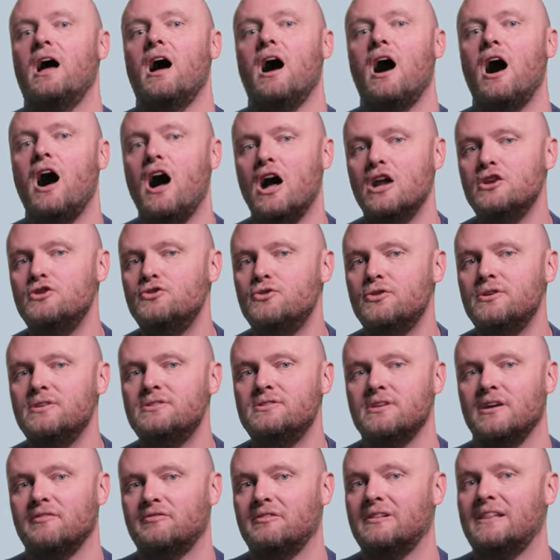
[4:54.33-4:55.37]
hundreds
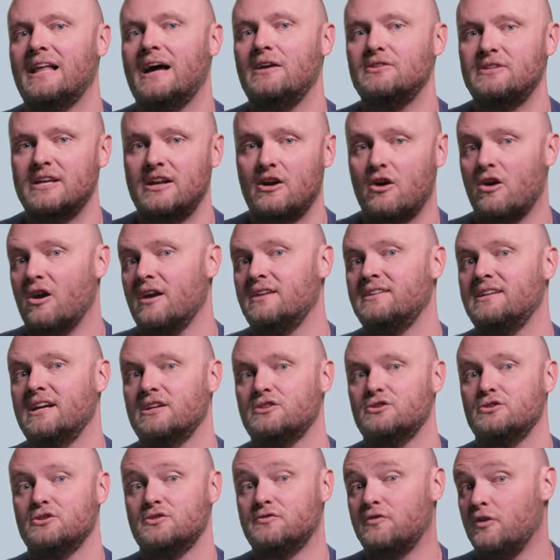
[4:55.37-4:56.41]
of cloud data
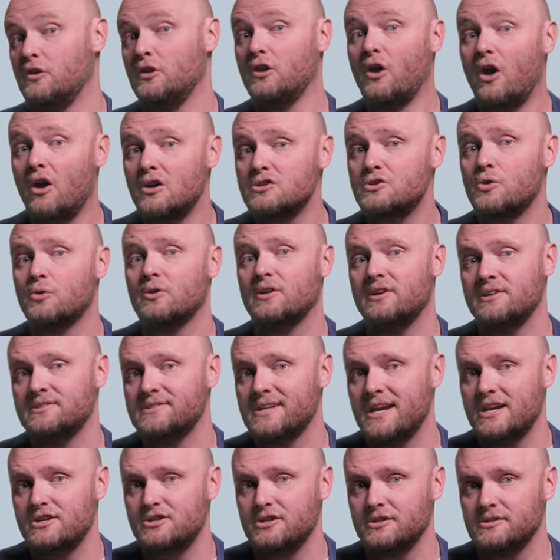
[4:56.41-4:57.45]
architectures for large
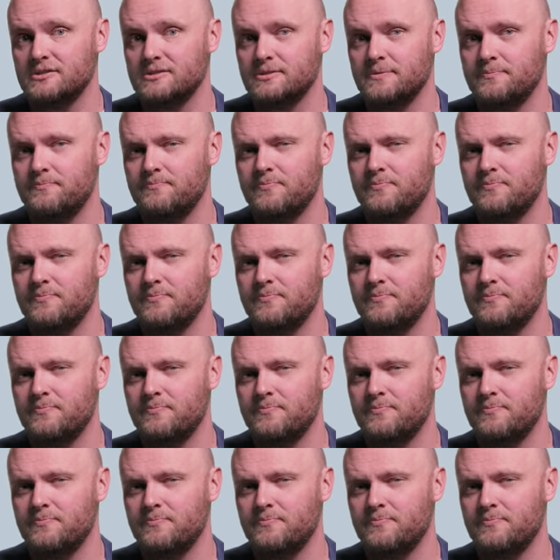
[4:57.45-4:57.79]
organizations.